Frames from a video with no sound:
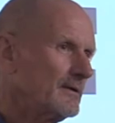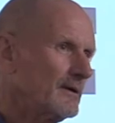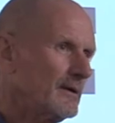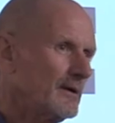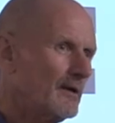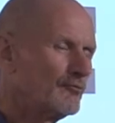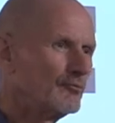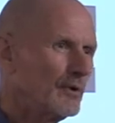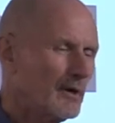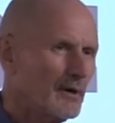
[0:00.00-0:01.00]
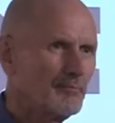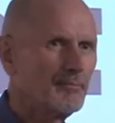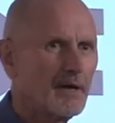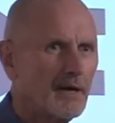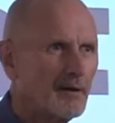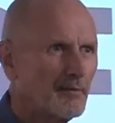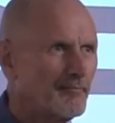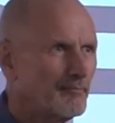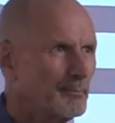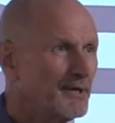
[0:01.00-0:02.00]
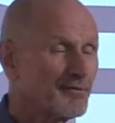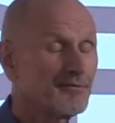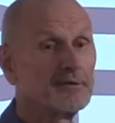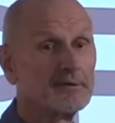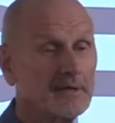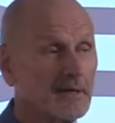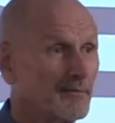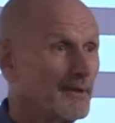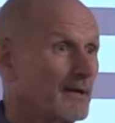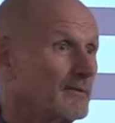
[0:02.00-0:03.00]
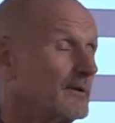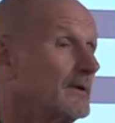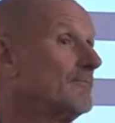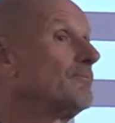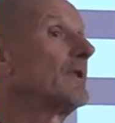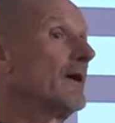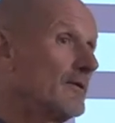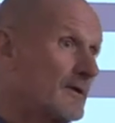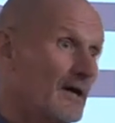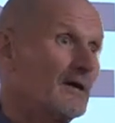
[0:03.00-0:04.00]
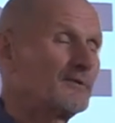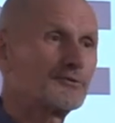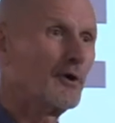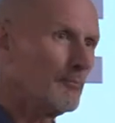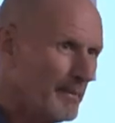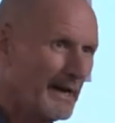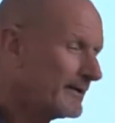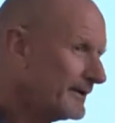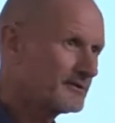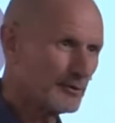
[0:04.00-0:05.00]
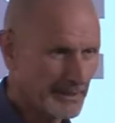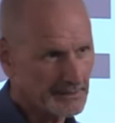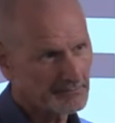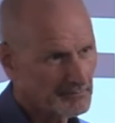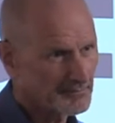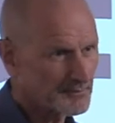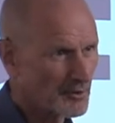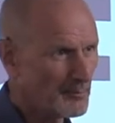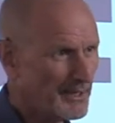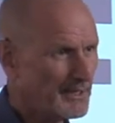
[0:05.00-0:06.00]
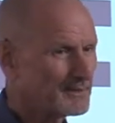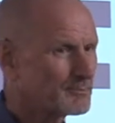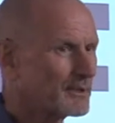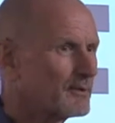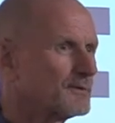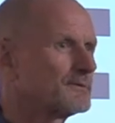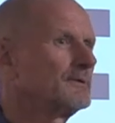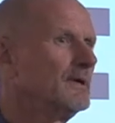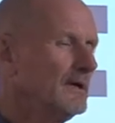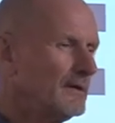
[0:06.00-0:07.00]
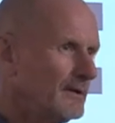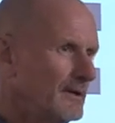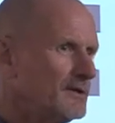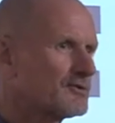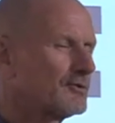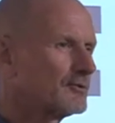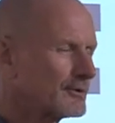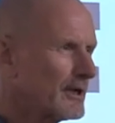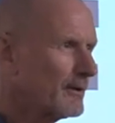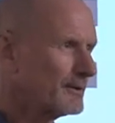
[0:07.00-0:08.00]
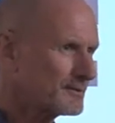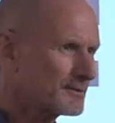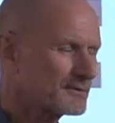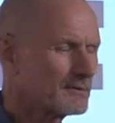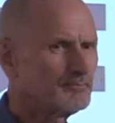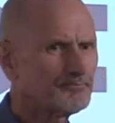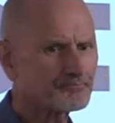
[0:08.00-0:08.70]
a, a, a, myth that, okay, it's not manly to eat soybeans because the estrogen will go in your system.